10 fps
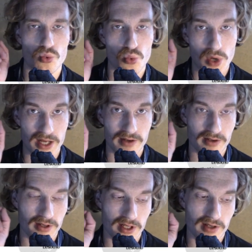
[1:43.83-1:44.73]

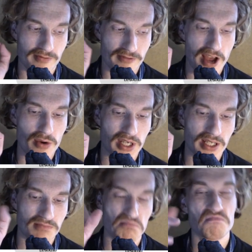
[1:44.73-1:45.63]
one
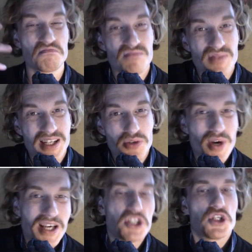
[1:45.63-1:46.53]
very, in a
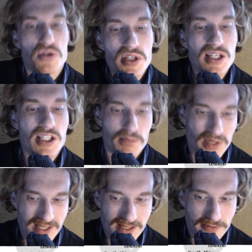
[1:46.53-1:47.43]
way, unique,
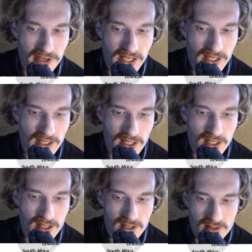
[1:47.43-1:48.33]
specific,
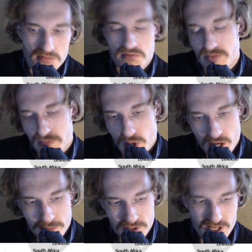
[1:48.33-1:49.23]

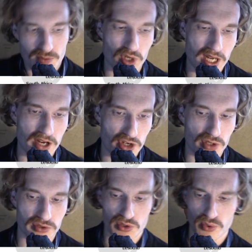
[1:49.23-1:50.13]
perhaps somewhat
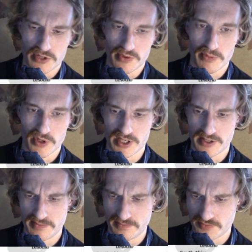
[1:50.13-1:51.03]
unknown
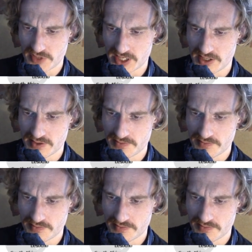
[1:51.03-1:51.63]
quadripoint that